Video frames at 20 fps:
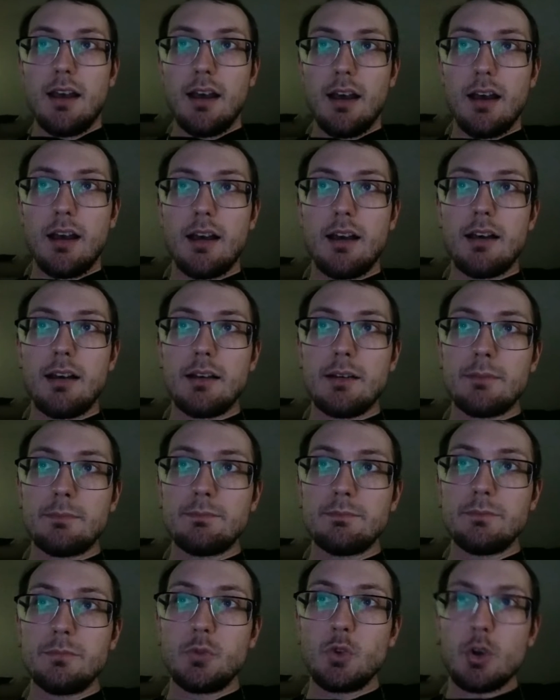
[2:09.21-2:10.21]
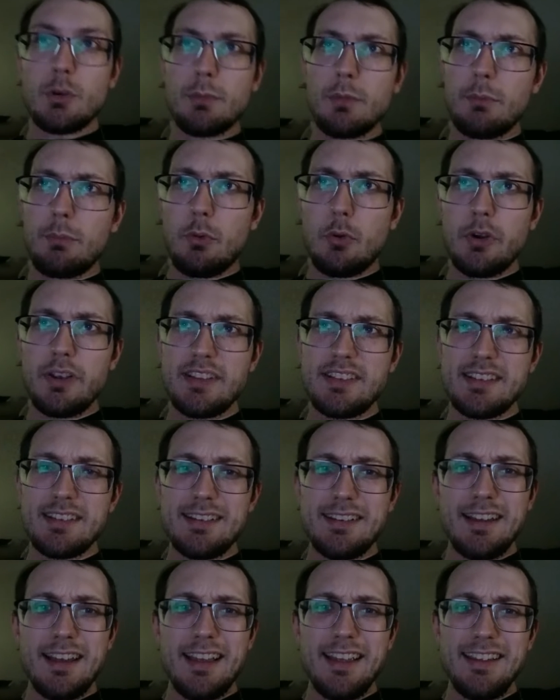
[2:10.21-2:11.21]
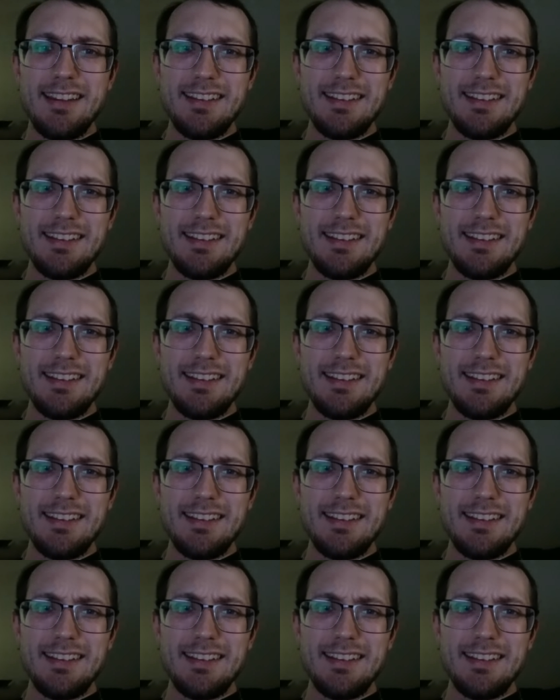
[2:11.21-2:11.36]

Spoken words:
Normal poison.